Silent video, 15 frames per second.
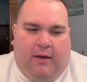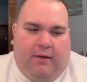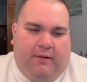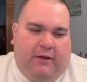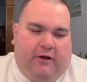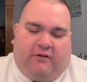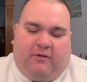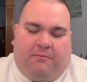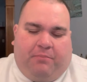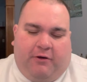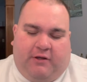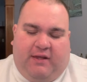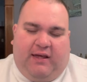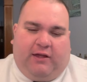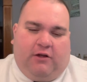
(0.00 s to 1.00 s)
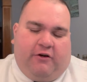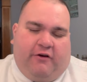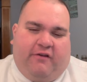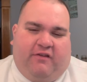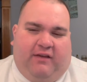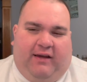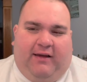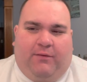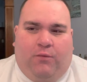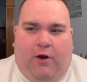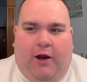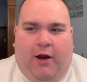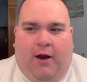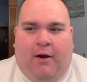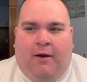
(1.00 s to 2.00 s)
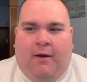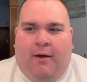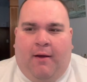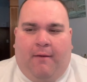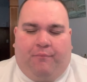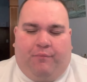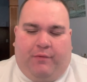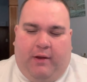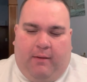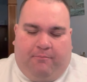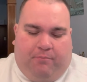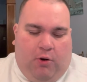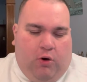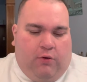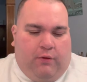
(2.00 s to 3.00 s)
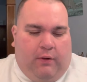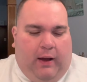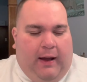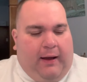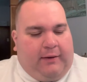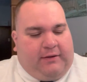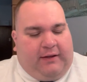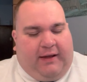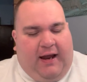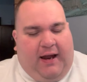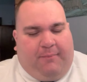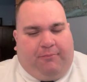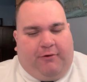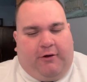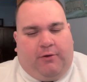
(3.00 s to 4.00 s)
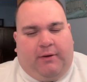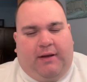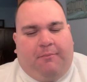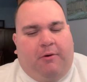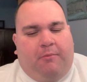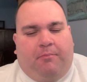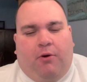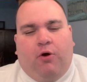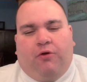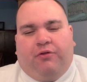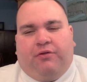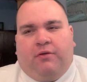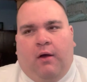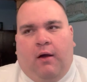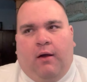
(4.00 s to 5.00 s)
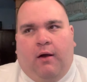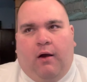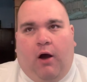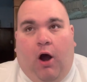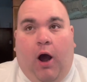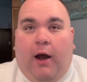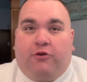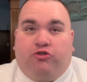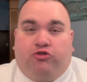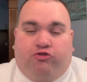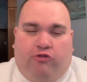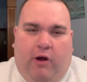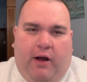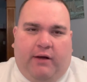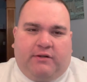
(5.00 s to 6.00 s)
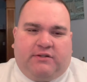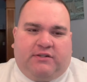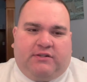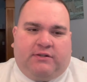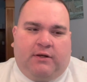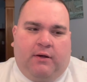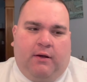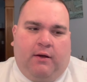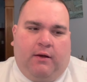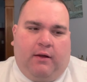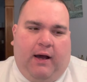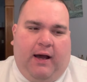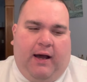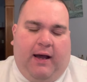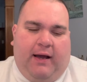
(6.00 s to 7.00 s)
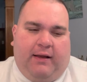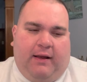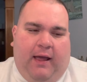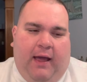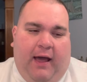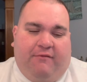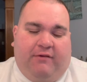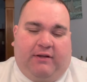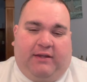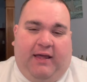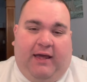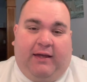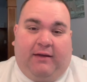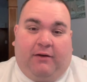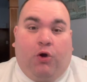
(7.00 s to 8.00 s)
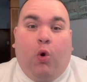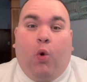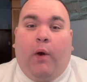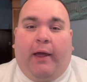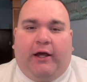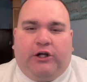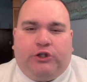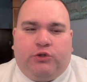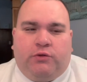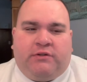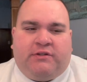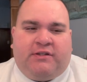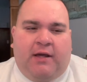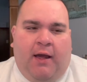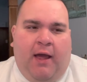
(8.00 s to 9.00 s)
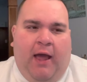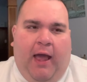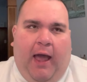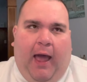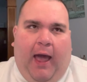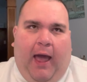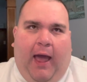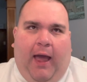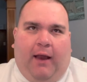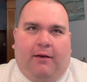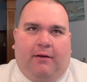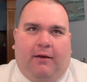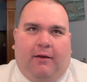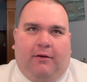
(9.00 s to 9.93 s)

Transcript: There's a particular scene where they're both, DiCaprio and him are both on drugs, having taken Quaaludes, and